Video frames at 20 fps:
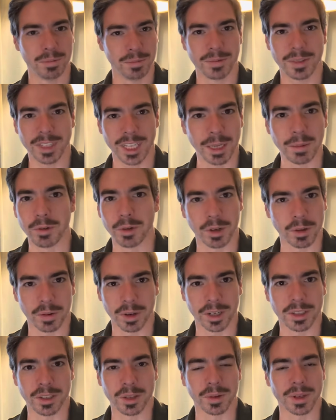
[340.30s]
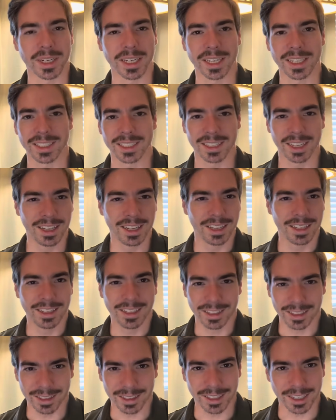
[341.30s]
keep doing what you're doing, because
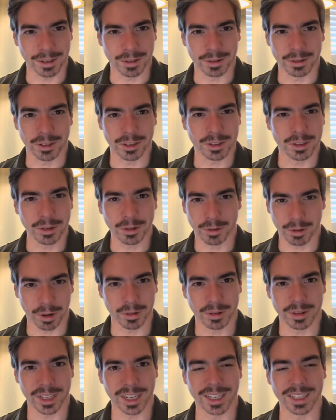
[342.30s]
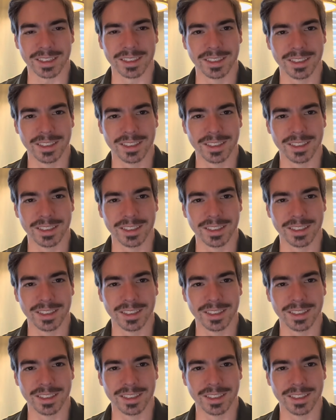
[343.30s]
there's no growth there.